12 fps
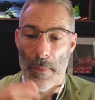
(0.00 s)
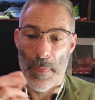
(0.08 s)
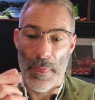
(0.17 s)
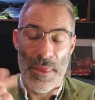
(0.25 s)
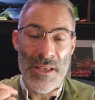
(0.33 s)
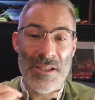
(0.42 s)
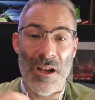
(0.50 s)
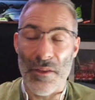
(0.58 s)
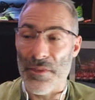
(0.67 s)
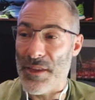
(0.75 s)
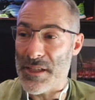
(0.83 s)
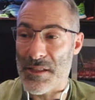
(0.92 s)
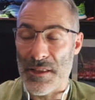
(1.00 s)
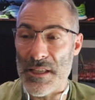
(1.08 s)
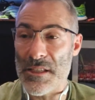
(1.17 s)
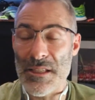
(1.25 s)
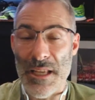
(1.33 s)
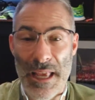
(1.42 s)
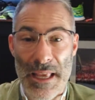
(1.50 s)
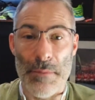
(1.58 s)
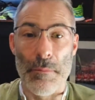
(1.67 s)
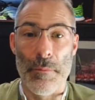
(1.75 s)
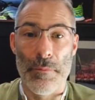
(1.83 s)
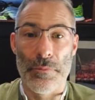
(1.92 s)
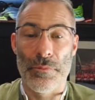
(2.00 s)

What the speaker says: This team